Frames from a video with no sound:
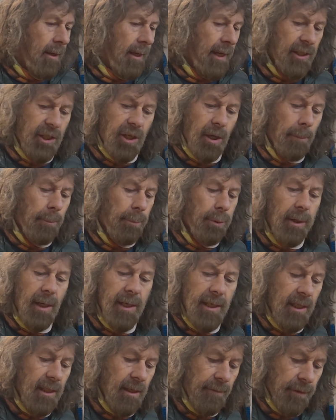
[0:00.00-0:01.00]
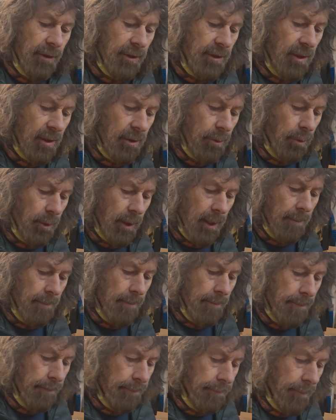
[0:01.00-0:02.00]
it's completely different
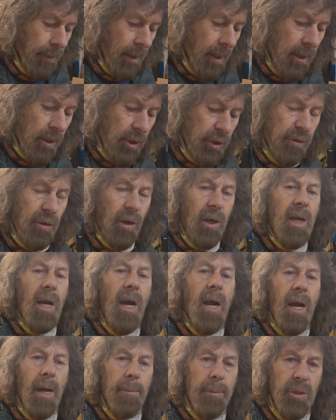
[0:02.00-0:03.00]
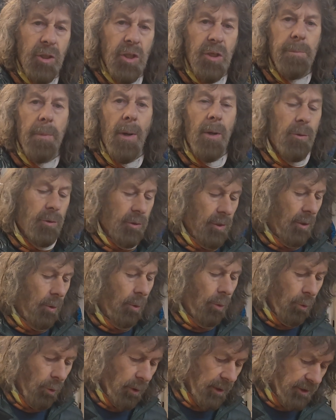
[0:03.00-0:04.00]
to, because you've got carbon spokes and
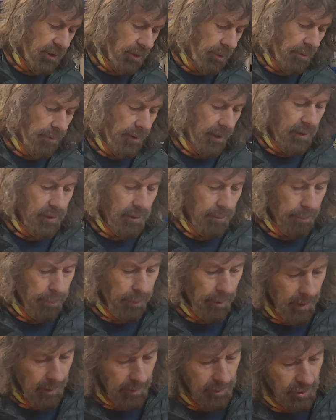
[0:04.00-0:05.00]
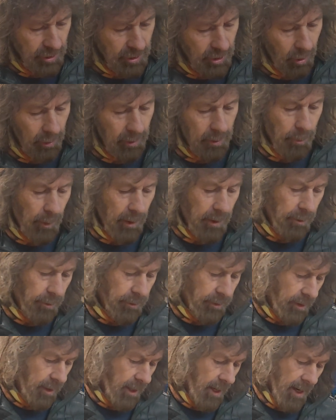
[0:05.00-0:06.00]
all this sort of things, and solid
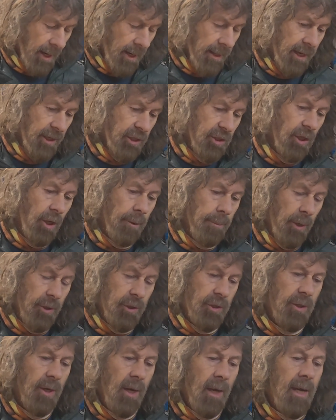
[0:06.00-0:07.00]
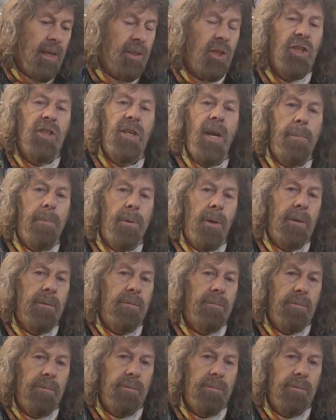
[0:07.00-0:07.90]
wheels, and there's so much, it's a separate